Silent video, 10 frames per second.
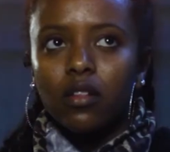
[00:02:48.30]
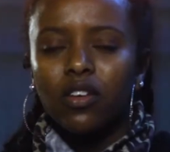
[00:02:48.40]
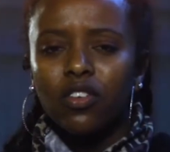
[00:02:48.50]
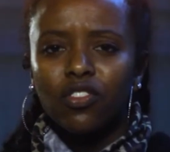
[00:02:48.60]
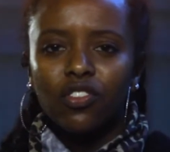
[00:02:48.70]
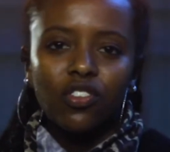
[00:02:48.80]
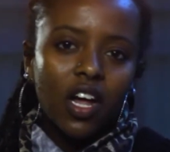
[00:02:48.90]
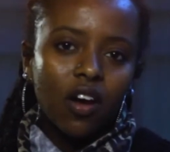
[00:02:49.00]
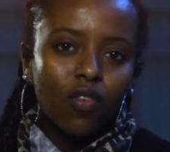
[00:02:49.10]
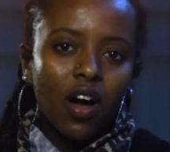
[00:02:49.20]
There's just a
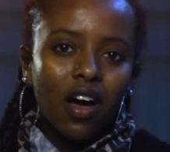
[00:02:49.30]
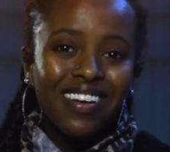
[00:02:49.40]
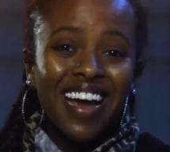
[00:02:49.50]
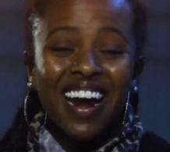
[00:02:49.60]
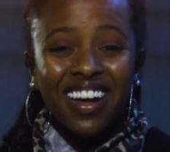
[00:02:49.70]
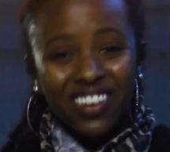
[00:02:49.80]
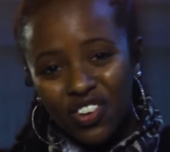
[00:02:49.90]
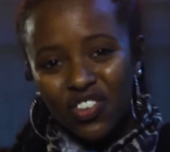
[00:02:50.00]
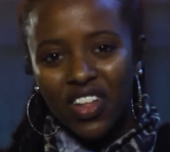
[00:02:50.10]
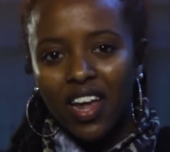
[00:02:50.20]
lot of not
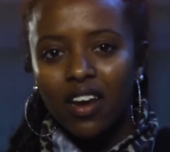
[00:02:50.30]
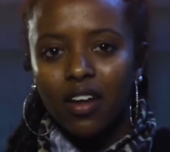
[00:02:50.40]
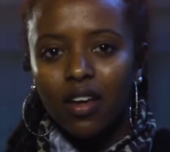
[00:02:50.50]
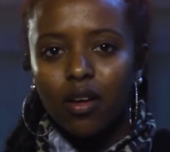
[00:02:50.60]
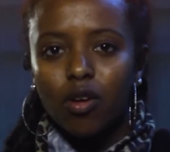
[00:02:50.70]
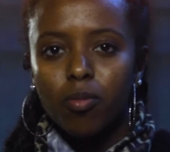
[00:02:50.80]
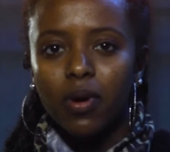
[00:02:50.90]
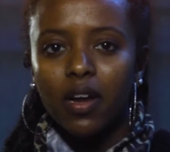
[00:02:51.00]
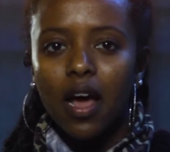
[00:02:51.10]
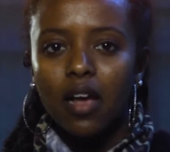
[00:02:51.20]
understanding,
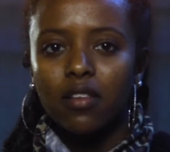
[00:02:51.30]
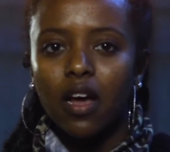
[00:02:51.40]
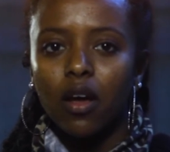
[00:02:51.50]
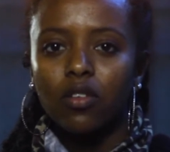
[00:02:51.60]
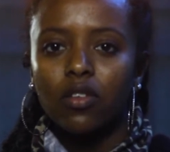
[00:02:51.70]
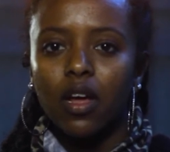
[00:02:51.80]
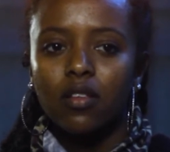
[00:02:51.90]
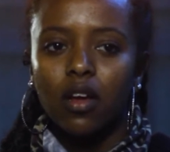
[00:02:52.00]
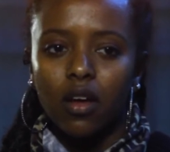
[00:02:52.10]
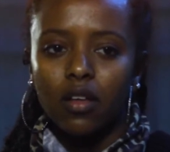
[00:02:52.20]
but as
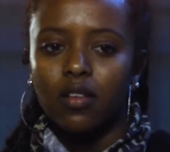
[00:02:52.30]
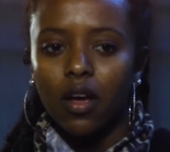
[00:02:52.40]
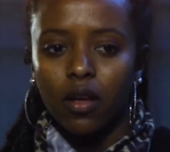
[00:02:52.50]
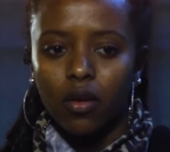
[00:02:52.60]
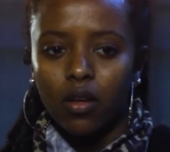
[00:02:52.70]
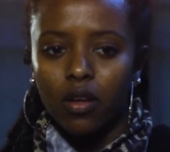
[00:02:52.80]
I